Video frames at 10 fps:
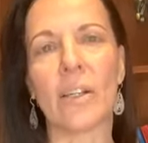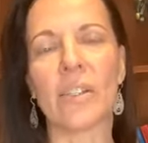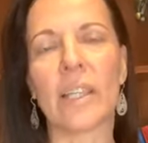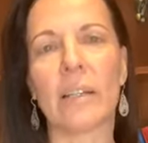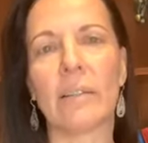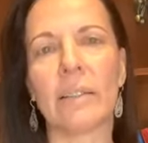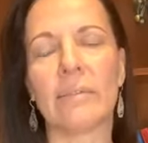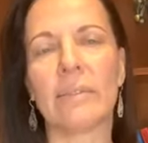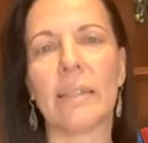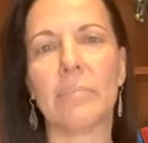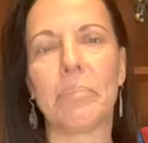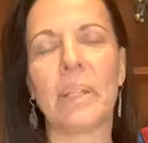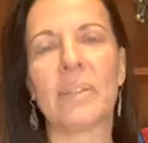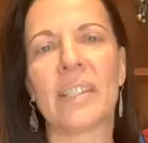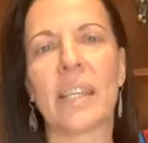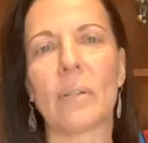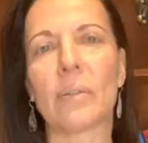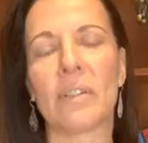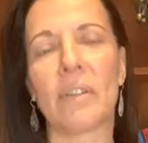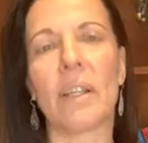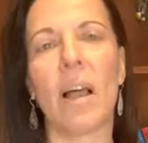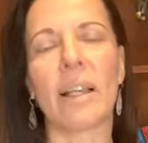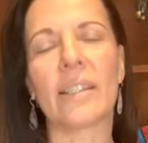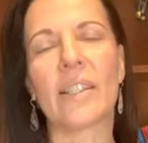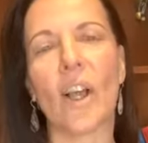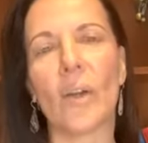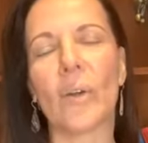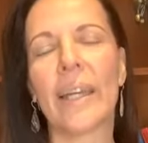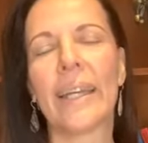Skittle and beer and Skittles, if you like. So